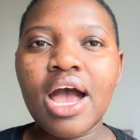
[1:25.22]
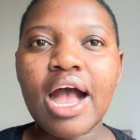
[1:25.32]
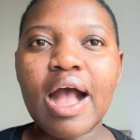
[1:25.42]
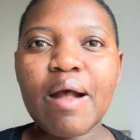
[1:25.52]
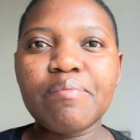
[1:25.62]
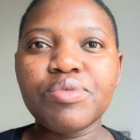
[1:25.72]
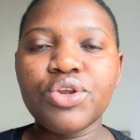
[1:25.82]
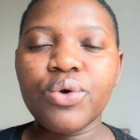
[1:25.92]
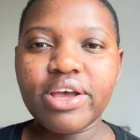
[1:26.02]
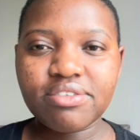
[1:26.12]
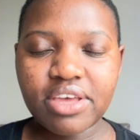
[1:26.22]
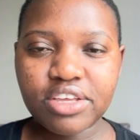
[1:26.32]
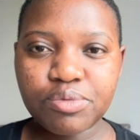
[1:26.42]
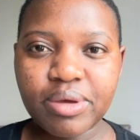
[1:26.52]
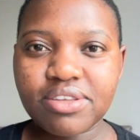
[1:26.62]
You know, as
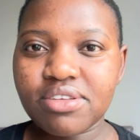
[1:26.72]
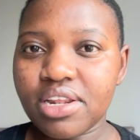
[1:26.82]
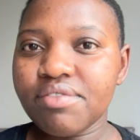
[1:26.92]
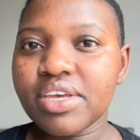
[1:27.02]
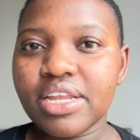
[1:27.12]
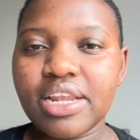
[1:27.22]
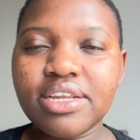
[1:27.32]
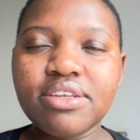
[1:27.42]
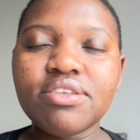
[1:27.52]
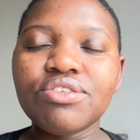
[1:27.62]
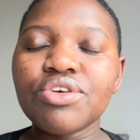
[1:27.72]
expats living in London.